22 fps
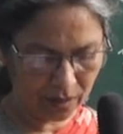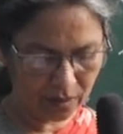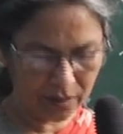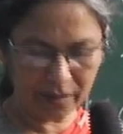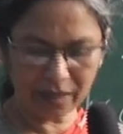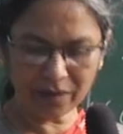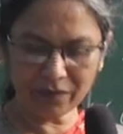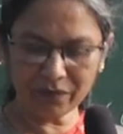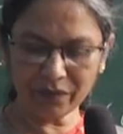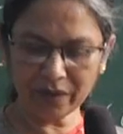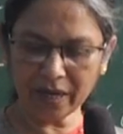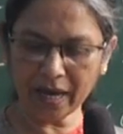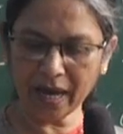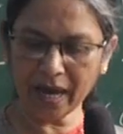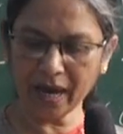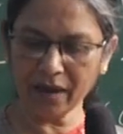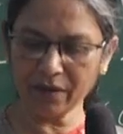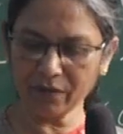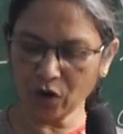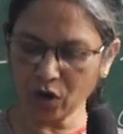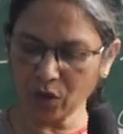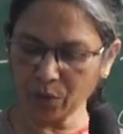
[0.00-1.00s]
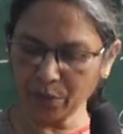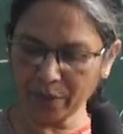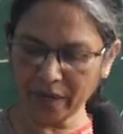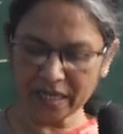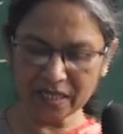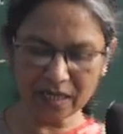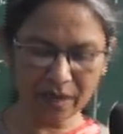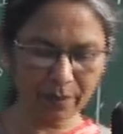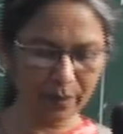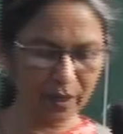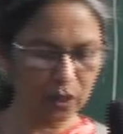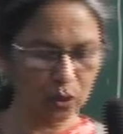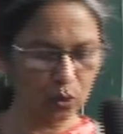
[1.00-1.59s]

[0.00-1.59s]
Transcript: Then we have on page number